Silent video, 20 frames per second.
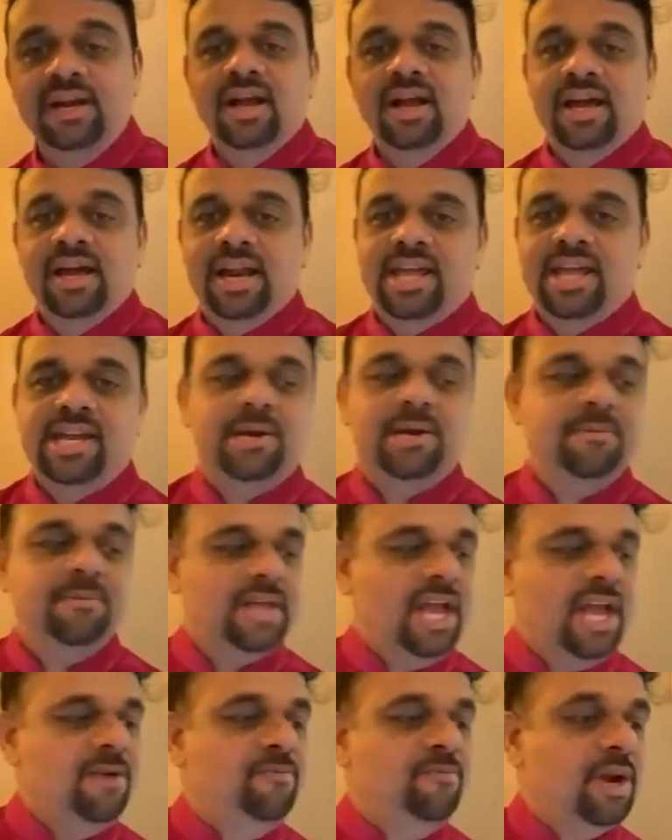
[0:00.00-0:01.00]
Rajesh,
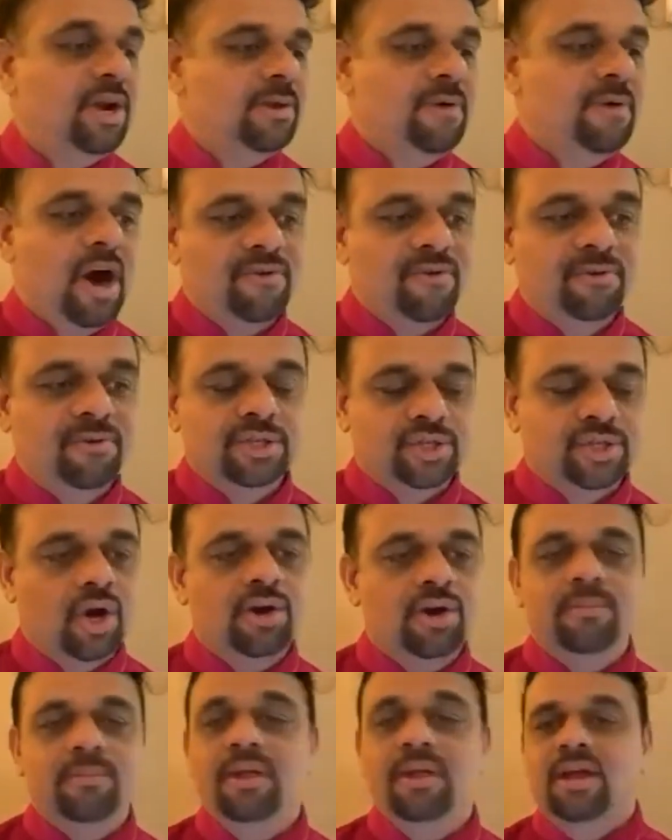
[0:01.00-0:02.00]
thank you for the powerful
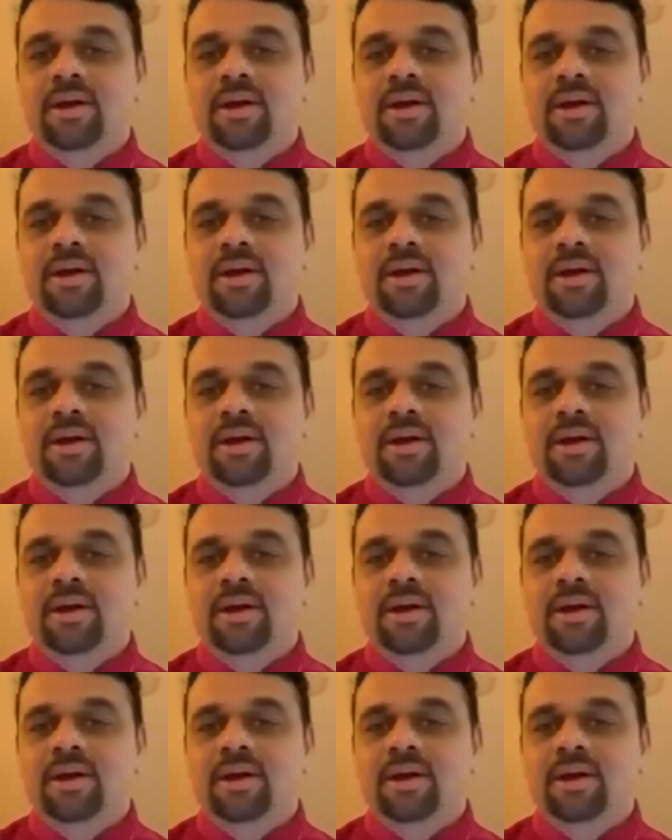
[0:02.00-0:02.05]
song.